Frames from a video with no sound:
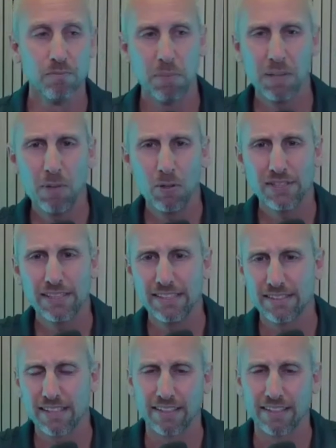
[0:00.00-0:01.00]
But mostly
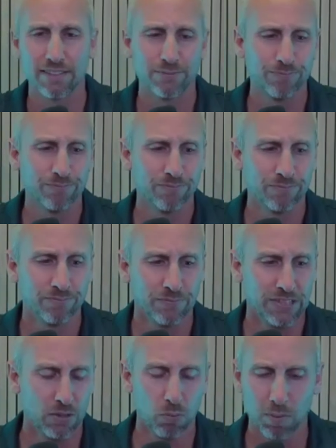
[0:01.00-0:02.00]
it's
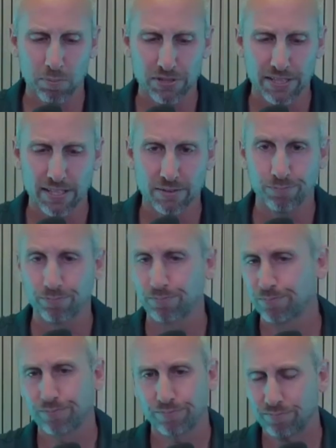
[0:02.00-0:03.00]
1%
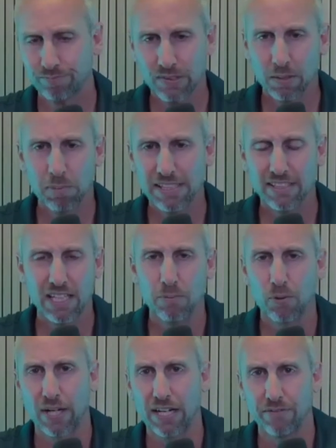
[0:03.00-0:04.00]
plus a
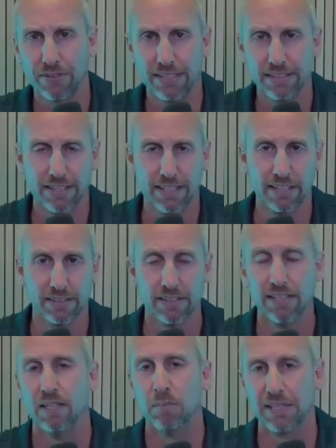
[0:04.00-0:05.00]
couple grand for these things,
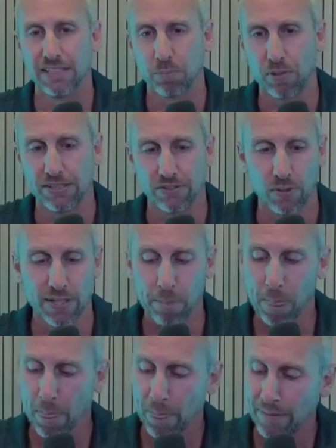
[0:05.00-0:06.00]
plus appraisal, right?
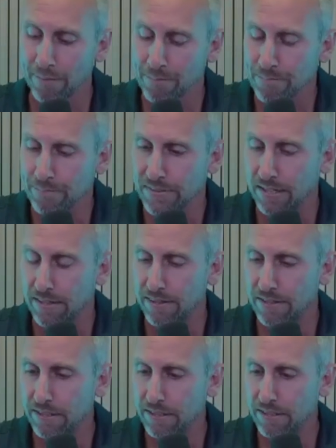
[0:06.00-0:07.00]

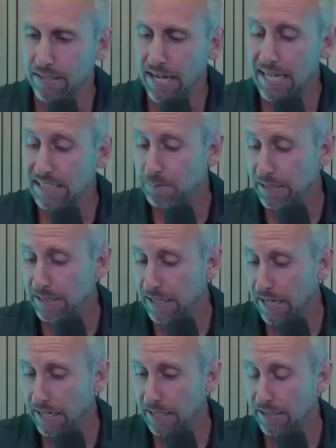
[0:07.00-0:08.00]
The
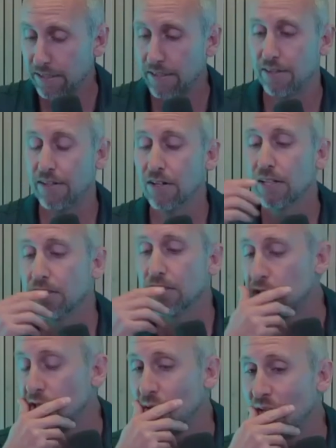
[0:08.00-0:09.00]
SBA, they're going to
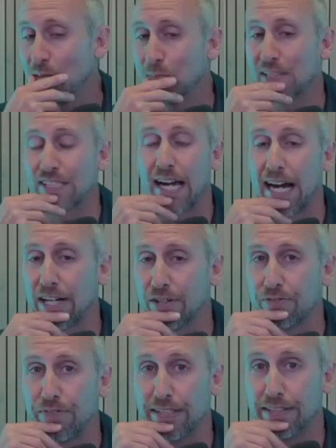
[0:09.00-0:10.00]
do a much higher
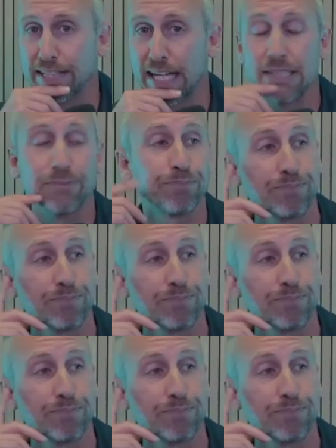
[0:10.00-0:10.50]
fee than that.